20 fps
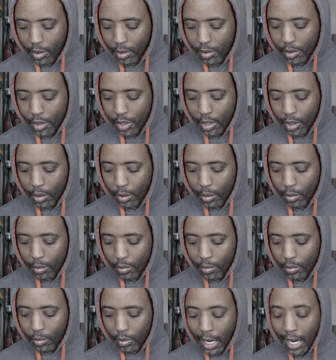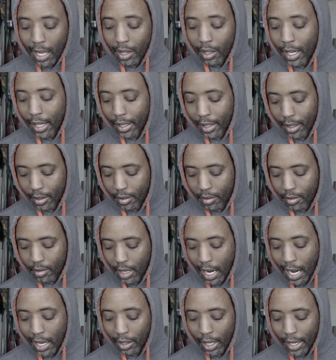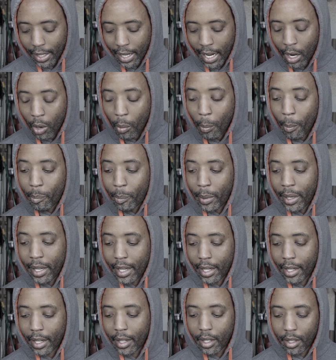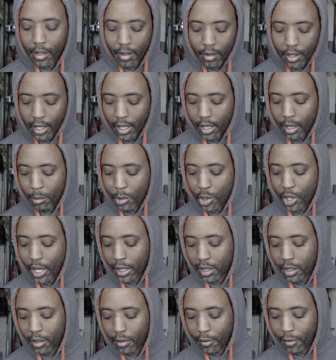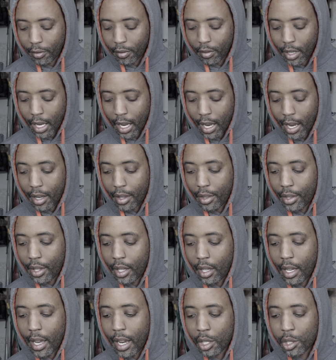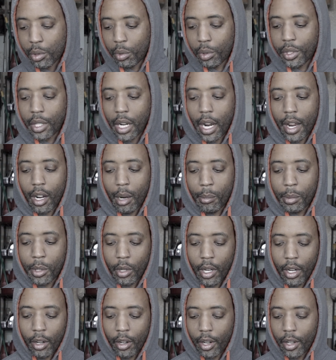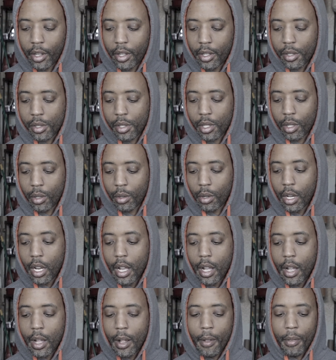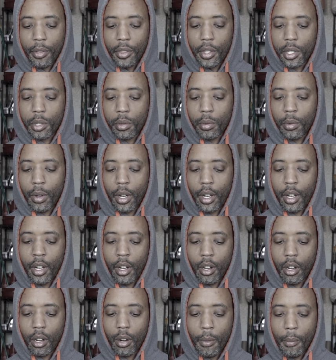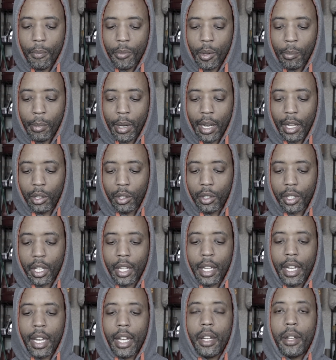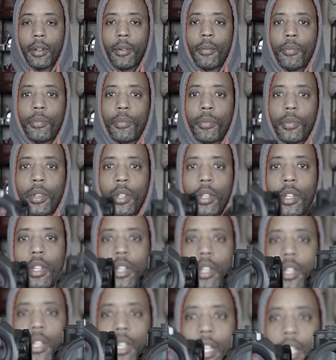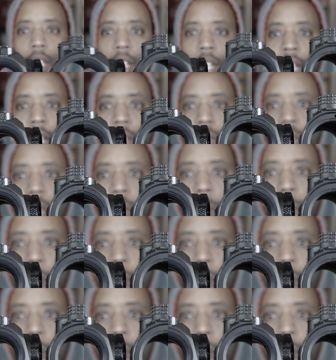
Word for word: So I like it. I like how big the objective and the actual diopter area is. So this one right here, by looking at it, it has a